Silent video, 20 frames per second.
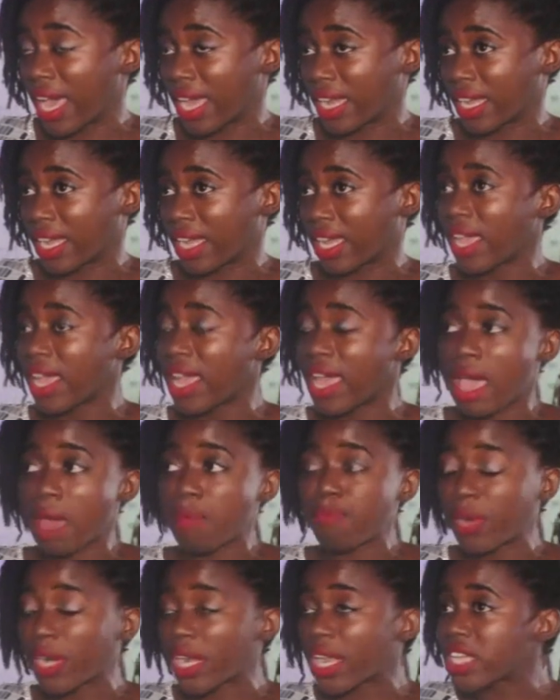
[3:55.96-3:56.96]
Ghana
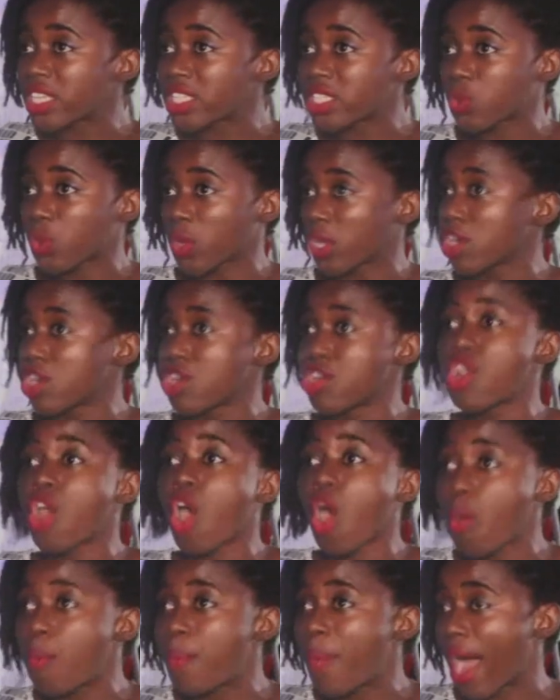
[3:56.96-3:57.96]
a place with
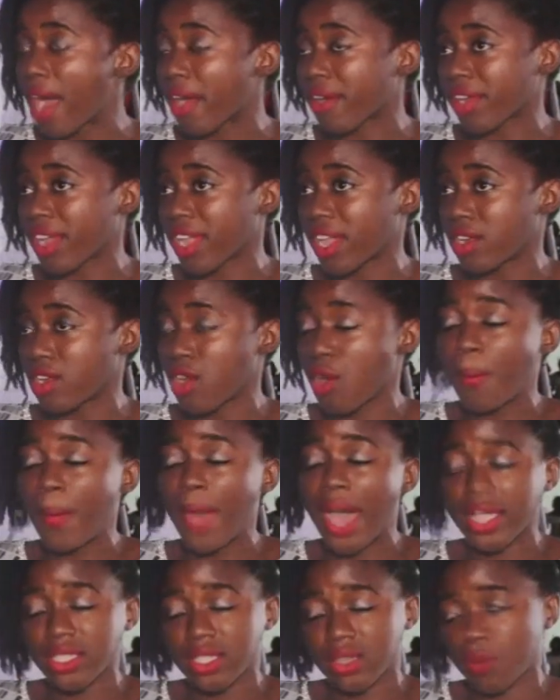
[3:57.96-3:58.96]
no barrier, no
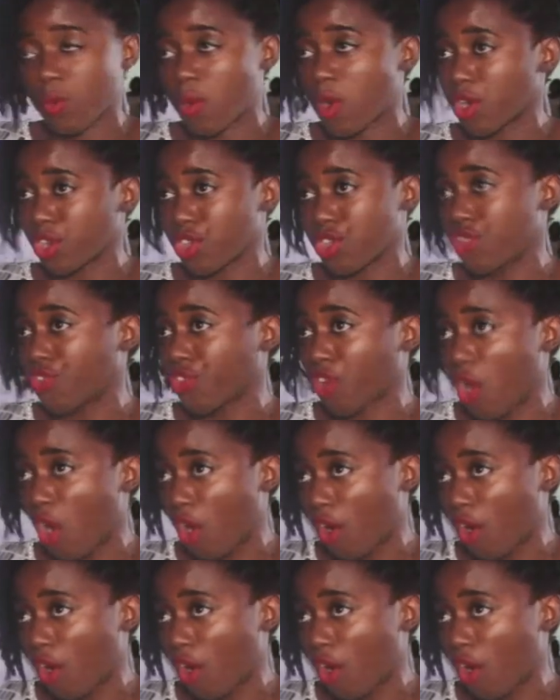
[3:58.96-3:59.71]
matter what you've